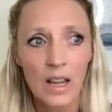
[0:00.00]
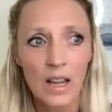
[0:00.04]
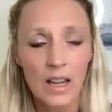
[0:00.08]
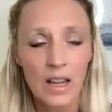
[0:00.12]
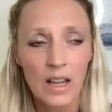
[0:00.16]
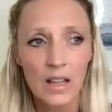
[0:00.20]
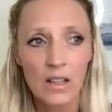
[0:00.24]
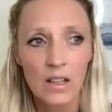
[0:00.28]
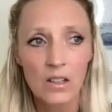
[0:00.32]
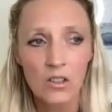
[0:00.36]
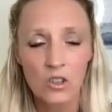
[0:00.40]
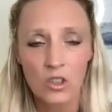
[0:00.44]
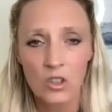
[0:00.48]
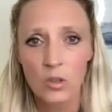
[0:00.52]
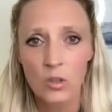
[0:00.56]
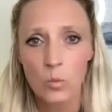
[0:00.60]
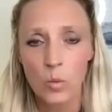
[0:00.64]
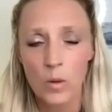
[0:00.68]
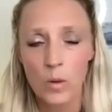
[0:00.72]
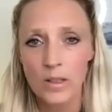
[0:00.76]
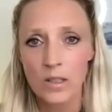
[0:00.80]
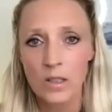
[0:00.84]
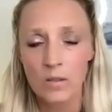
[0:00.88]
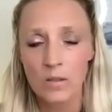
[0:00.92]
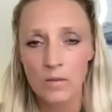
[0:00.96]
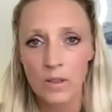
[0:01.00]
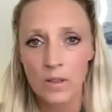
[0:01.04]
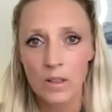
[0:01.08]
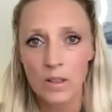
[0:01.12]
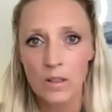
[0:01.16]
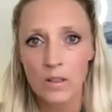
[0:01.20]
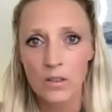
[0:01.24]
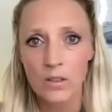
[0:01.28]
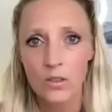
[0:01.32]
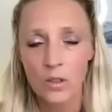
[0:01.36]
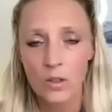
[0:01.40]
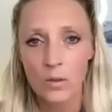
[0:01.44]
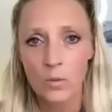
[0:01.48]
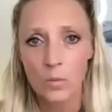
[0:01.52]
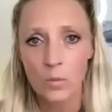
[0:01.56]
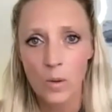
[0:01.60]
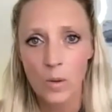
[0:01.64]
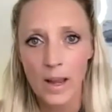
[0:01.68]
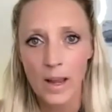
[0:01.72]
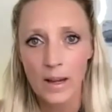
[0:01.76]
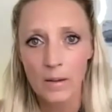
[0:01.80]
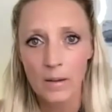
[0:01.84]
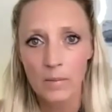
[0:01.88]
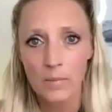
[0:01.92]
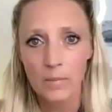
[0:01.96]
it just wants to feel a certain
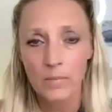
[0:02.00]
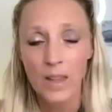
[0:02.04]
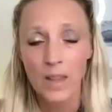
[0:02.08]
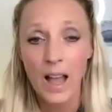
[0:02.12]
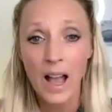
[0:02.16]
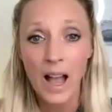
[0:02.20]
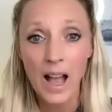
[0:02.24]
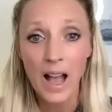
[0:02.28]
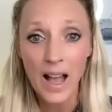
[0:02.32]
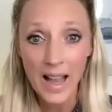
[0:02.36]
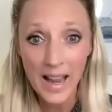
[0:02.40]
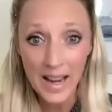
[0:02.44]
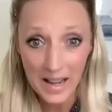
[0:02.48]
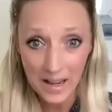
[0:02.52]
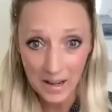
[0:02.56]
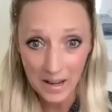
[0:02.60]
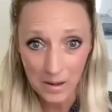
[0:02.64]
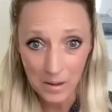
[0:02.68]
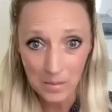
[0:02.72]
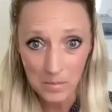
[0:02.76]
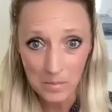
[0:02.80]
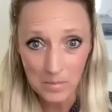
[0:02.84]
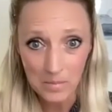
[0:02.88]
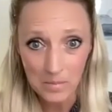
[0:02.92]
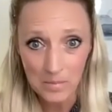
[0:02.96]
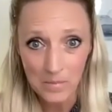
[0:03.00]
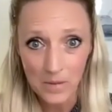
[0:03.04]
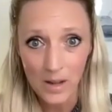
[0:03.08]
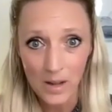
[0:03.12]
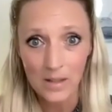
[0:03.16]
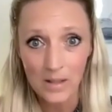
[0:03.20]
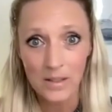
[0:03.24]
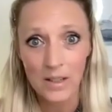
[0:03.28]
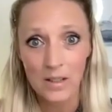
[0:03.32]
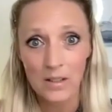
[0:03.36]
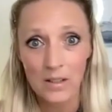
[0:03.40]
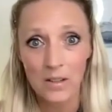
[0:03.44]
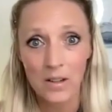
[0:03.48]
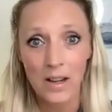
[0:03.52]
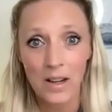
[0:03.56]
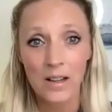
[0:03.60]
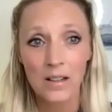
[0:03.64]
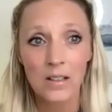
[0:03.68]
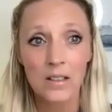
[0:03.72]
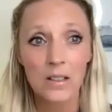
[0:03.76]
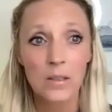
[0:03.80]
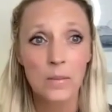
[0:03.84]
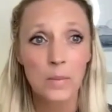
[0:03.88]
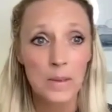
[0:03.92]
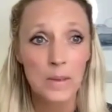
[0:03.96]
way. I am, on the other hand,
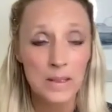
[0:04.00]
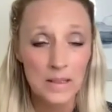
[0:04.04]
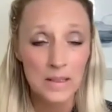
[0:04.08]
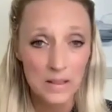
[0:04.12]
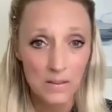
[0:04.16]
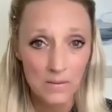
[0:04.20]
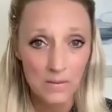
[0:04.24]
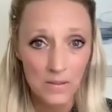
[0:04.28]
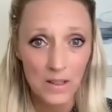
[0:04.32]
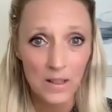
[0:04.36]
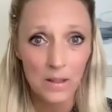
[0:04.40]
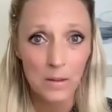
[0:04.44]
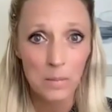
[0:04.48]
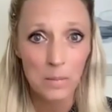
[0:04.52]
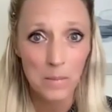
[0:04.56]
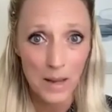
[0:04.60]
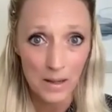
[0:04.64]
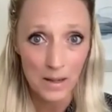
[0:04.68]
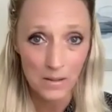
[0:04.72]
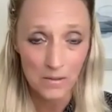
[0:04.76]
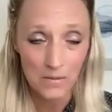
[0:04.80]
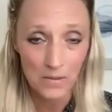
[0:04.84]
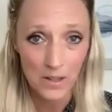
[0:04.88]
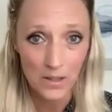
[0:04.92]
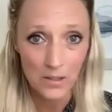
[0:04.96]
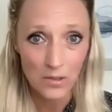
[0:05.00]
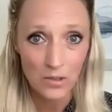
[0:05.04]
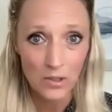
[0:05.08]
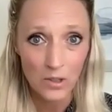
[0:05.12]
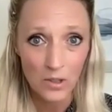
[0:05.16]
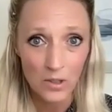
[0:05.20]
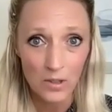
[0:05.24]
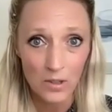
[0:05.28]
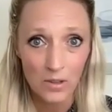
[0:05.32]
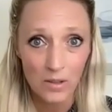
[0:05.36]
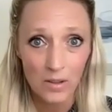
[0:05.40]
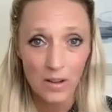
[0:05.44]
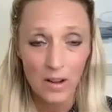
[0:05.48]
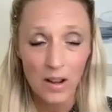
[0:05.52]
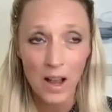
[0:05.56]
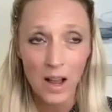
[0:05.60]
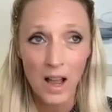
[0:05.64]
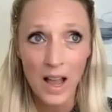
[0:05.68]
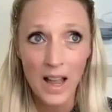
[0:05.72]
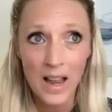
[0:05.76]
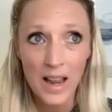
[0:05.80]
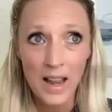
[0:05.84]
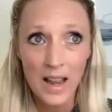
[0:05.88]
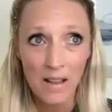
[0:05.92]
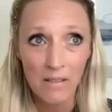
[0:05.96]
a specific manifester.
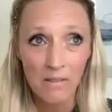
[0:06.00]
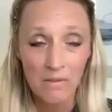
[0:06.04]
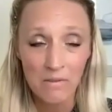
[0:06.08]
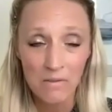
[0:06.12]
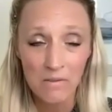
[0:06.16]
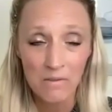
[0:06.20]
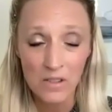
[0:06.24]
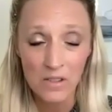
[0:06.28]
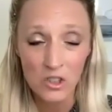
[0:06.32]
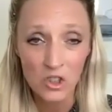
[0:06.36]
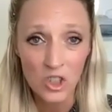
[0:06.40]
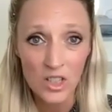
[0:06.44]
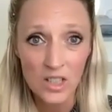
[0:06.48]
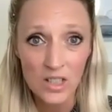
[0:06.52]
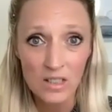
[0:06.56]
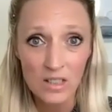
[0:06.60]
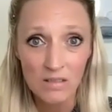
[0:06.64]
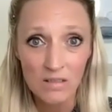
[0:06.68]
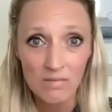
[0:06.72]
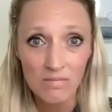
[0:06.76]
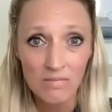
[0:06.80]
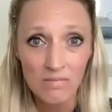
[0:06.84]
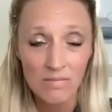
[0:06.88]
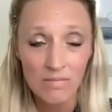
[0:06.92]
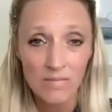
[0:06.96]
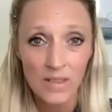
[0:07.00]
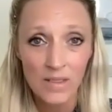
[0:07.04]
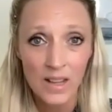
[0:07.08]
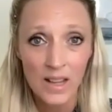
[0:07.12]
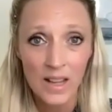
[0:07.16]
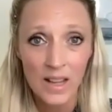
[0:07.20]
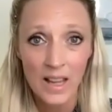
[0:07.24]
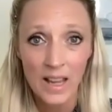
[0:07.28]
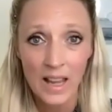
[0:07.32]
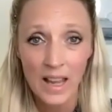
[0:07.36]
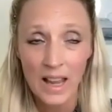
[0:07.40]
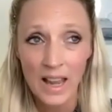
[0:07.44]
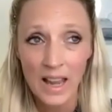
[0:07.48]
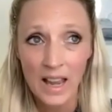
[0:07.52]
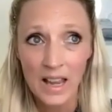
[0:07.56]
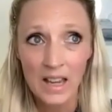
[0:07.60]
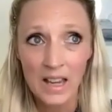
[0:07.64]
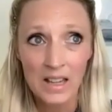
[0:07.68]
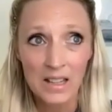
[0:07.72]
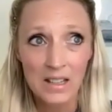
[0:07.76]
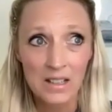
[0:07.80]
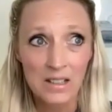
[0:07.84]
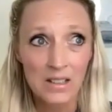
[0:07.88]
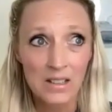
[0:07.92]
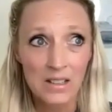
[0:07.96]
I have vision
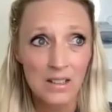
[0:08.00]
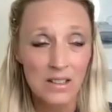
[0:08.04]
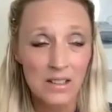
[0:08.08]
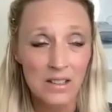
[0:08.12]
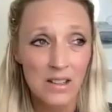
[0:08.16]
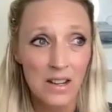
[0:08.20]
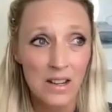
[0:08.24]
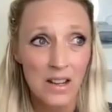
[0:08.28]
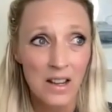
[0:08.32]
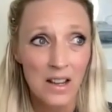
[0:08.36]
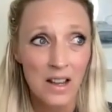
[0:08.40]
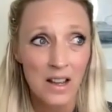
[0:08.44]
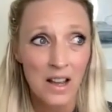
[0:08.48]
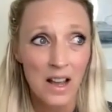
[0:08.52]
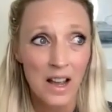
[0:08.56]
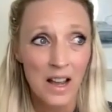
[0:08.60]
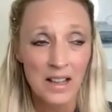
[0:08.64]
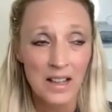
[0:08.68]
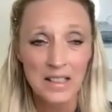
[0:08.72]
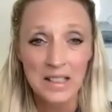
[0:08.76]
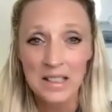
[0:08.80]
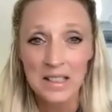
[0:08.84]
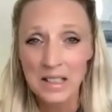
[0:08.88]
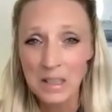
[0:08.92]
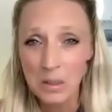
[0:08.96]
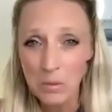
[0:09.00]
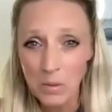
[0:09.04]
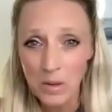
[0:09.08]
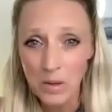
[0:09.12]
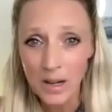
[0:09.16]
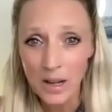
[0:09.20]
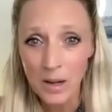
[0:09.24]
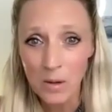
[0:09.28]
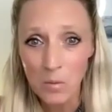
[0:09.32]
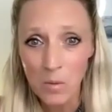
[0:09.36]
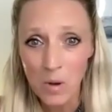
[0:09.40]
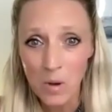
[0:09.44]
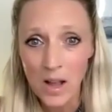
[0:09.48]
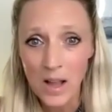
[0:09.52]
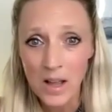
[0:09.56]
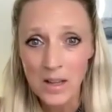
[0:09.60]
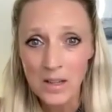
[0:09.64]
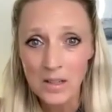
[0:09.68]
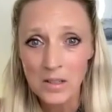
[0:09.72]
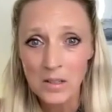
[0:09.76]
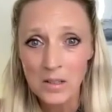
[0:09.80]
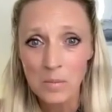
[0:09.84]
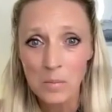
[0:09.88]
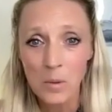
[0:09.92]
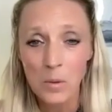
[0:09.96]
and I see what I
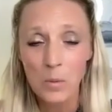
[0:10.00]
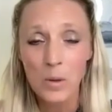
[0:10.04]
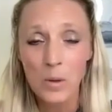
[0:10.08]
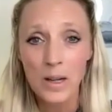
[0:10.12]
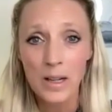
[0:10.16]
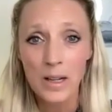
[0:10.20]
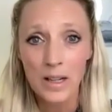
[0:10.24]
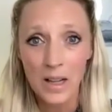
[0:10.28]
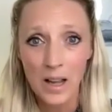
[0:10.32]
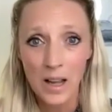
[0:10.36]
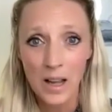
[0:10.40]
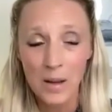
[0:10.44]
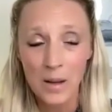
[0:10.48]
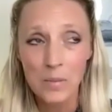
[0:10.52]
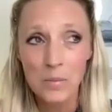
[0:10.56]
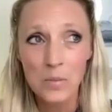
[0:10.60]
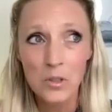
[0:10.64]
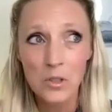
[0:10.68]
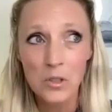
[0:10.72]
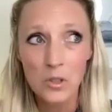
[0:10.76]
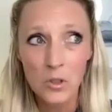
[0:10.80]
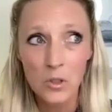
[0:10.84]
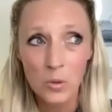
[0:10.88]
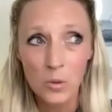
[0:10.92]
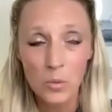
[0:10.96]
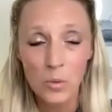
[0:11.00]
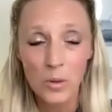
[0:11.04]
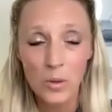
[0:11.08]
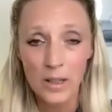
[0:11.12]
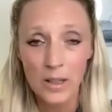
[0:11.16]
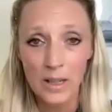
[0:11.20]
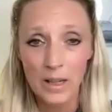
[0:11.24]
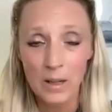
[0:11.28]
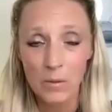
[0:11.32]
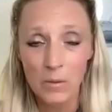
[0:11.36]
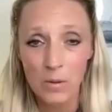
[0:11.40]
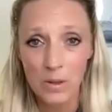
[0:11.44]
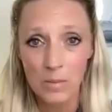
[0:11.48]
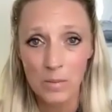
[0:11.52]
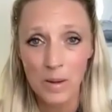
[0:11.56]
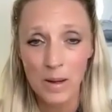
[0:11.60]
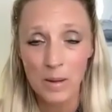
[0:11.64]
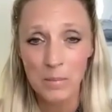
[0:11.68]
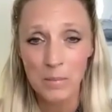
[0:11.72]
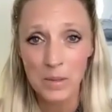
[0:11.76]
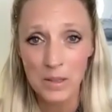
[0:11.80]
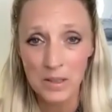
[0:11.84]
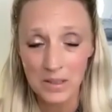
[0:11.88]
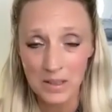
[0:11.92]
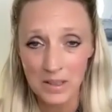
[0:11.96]
want. But when it comes to working with my
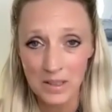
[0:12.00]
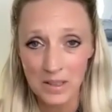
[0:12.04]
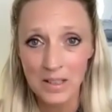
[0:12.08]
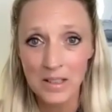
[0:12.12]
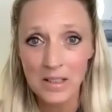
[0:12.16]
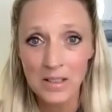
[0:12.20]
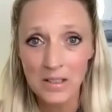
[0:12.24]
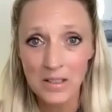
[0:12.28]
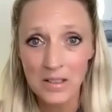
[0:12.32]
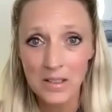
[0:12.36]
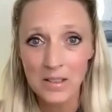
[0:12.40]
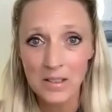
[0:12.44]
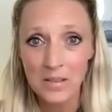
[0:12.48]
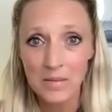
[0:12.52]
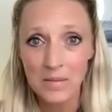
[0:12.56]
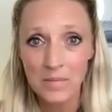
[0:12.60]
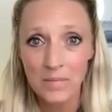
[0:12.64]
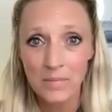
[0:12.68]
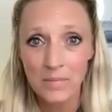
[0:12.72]
business,